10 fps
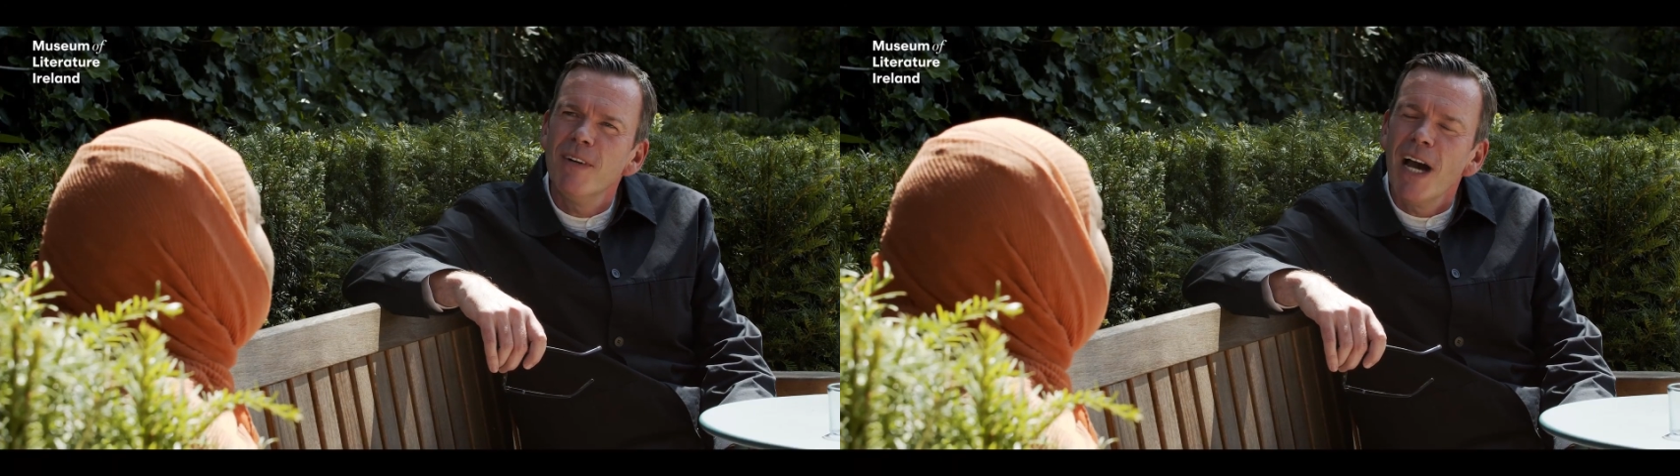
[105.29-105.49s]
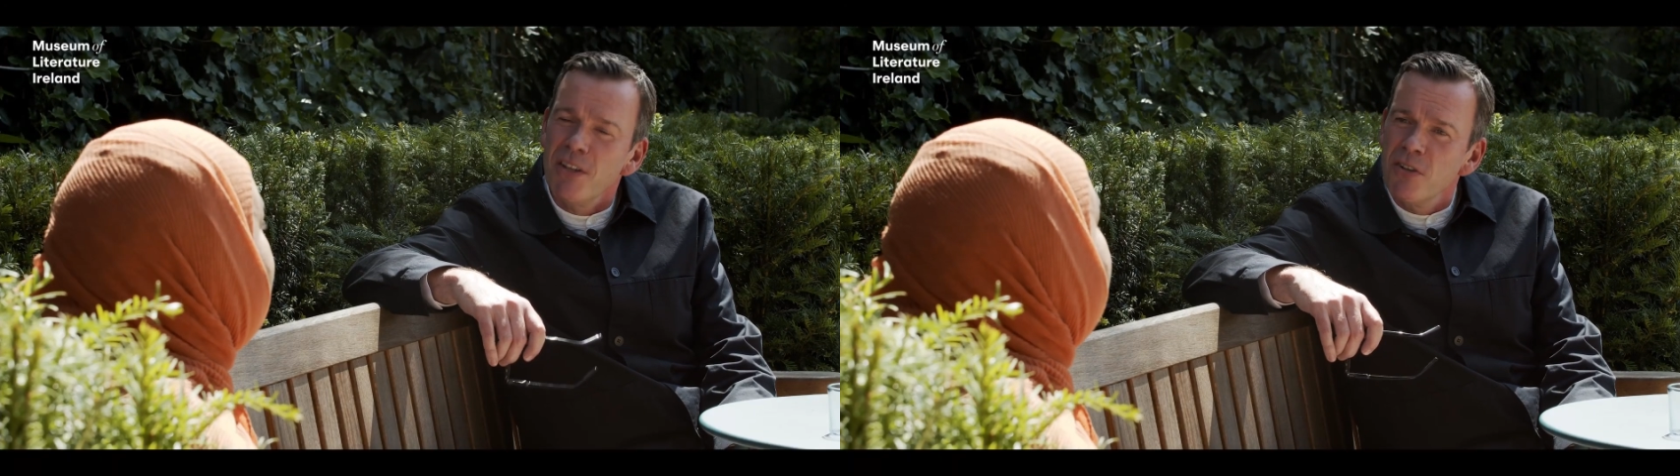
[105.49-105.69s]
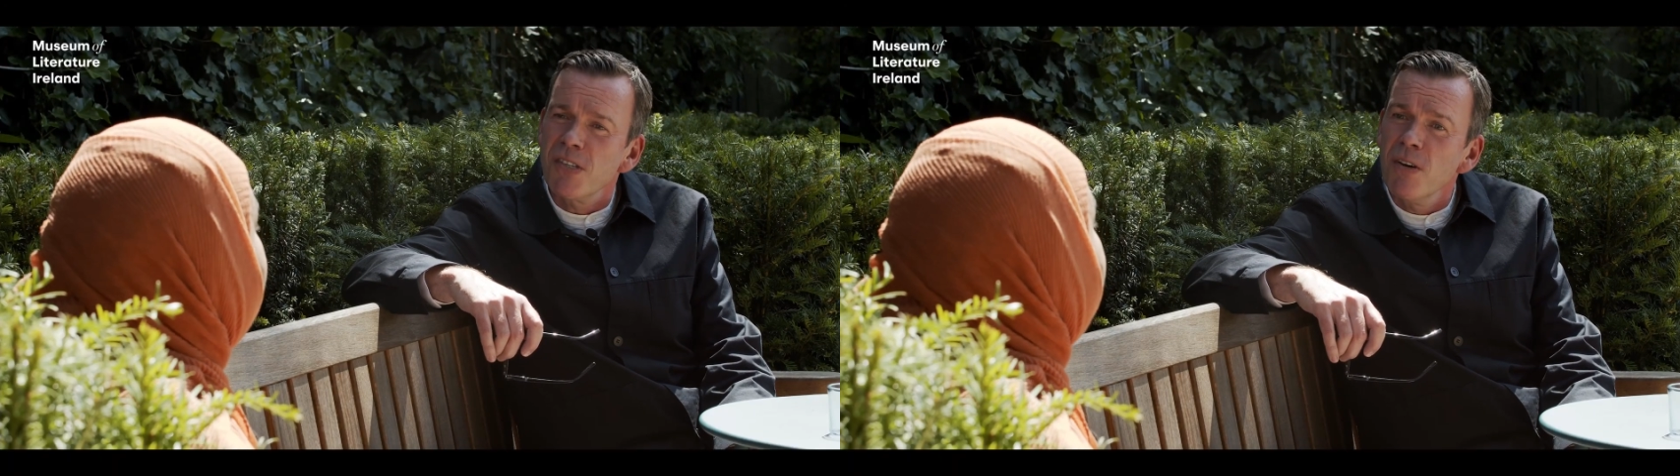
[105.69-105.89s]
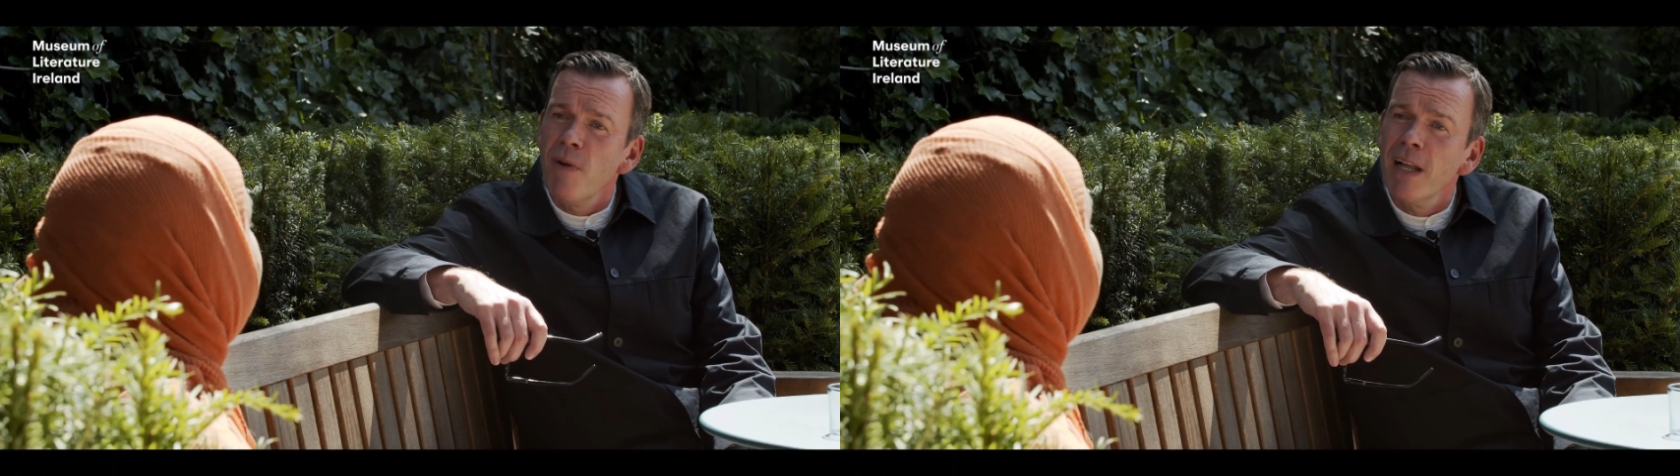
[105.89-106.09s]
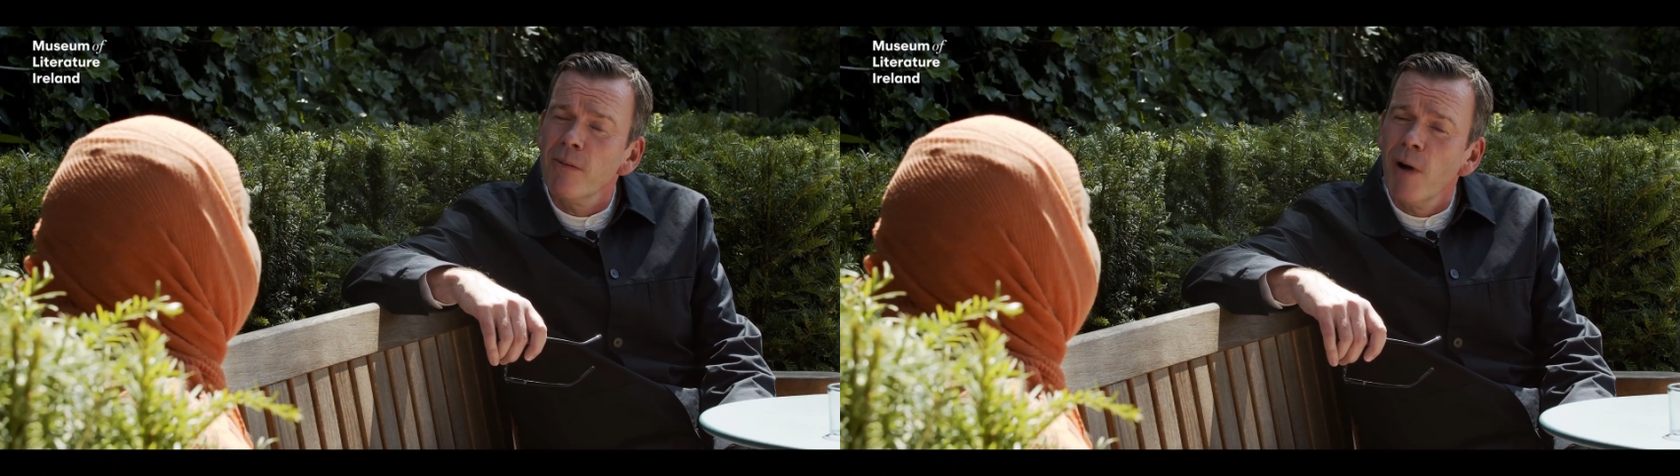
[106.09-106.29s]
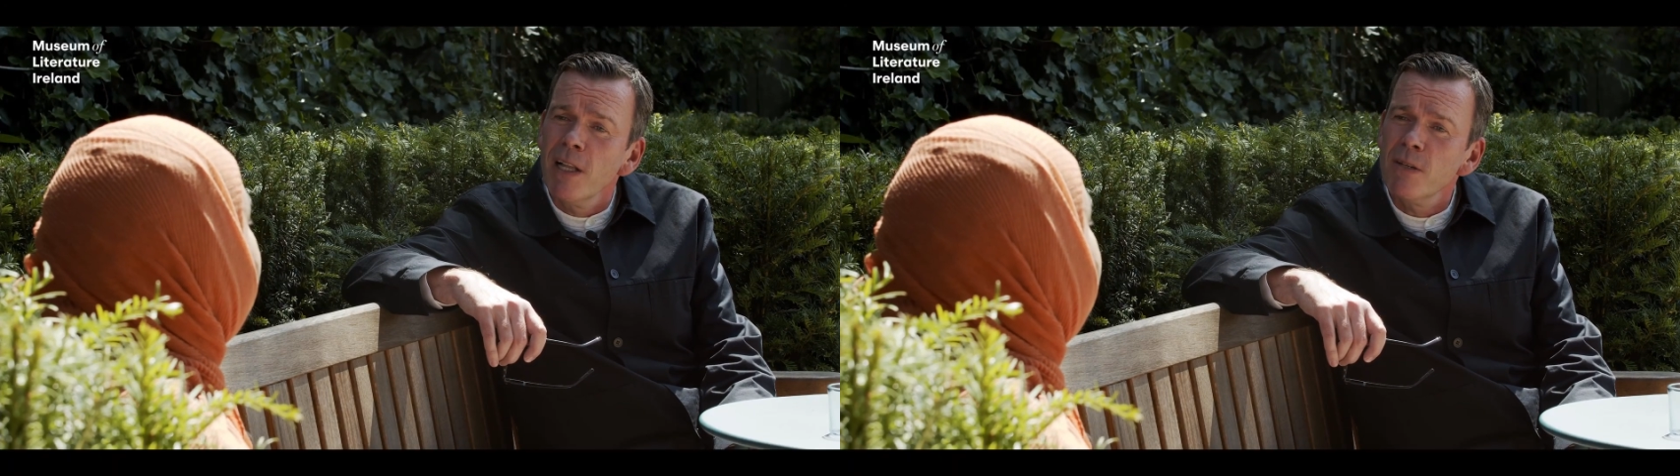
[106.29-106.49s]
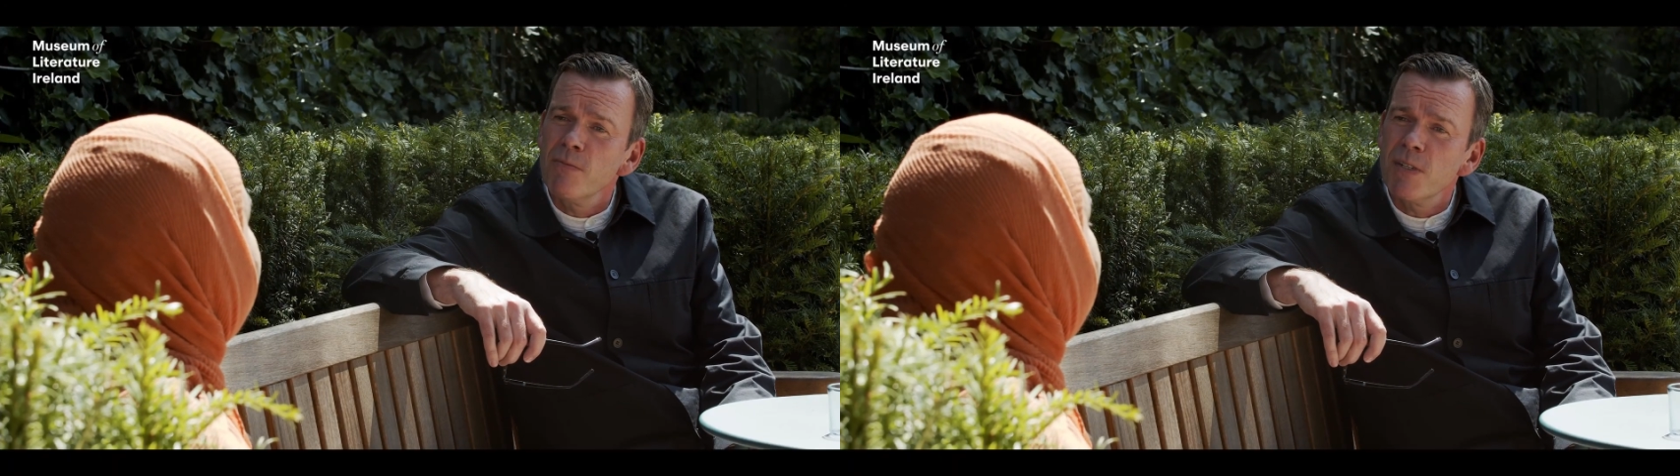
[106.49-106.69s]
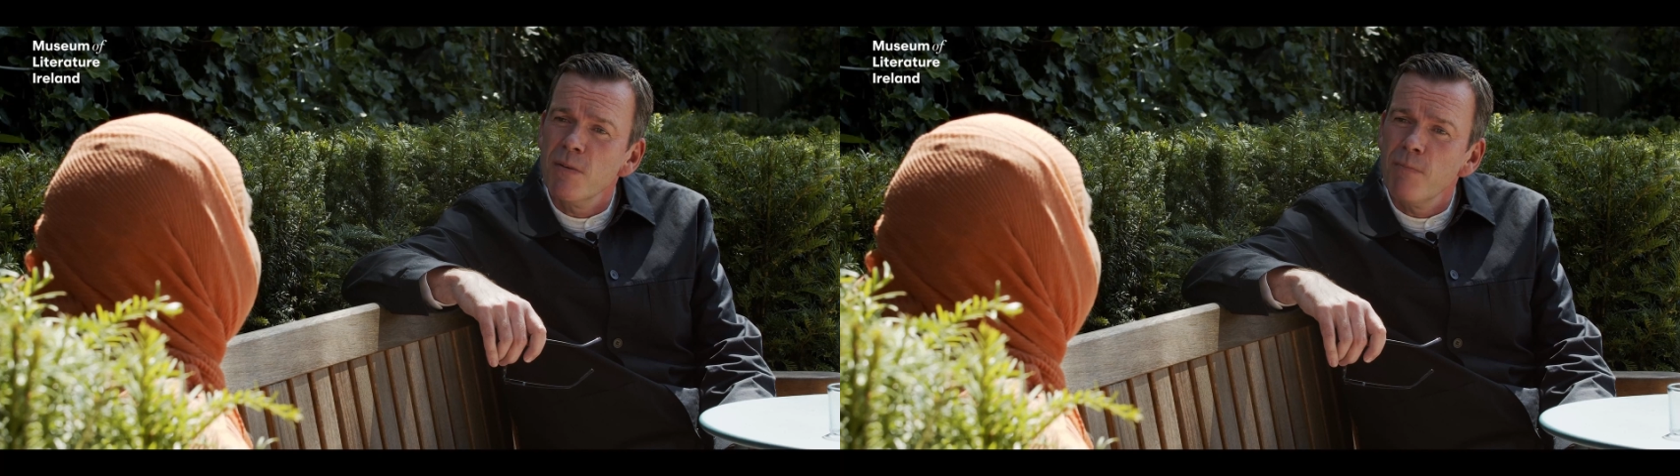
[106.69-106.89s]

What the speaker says: you're so welcome to